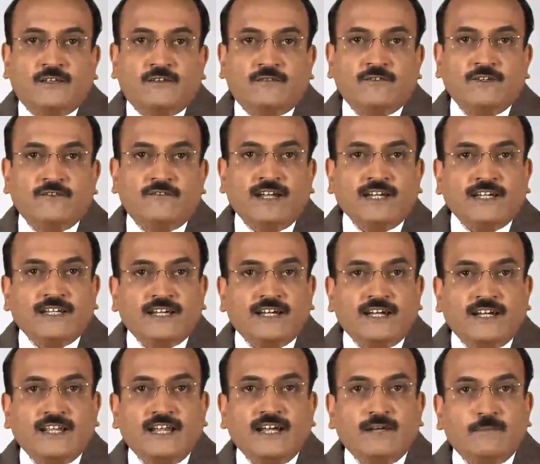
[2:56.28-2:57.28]
We went
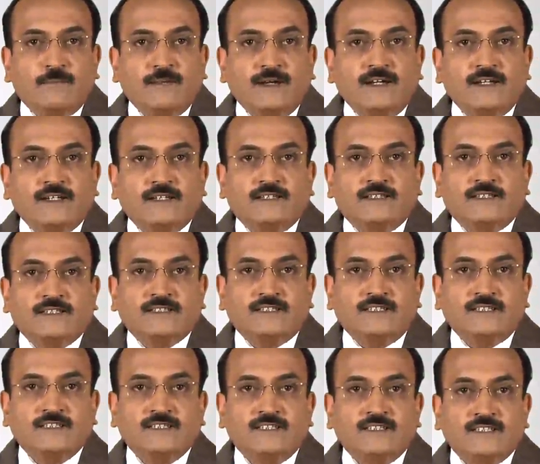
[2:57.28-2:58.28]
ahead and built the
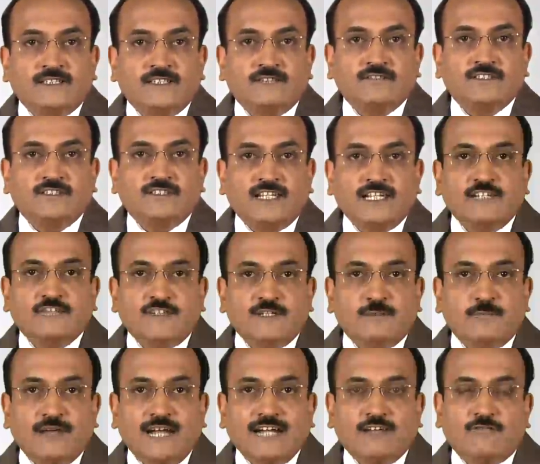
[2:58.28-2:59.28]
citizen service delivery
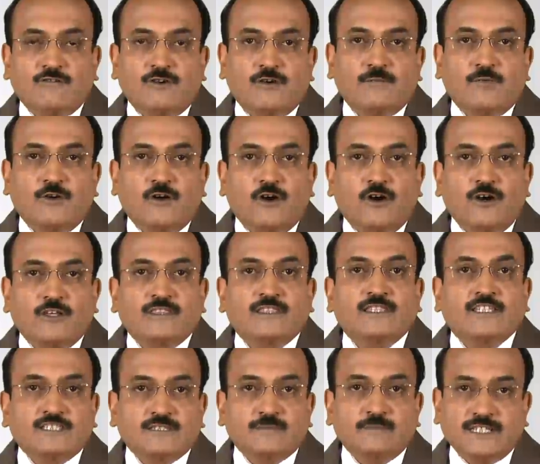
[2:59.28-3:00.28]
platform on
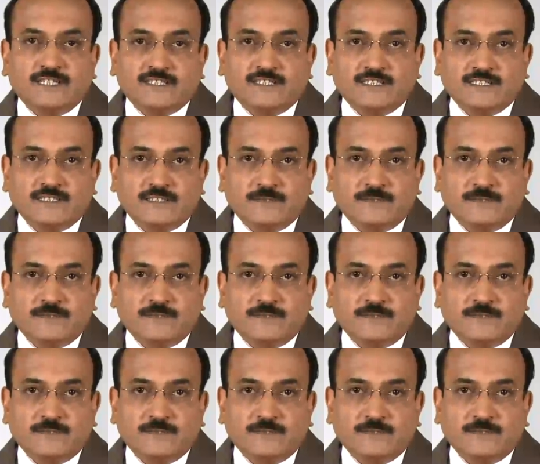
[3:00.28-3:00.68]
this basis.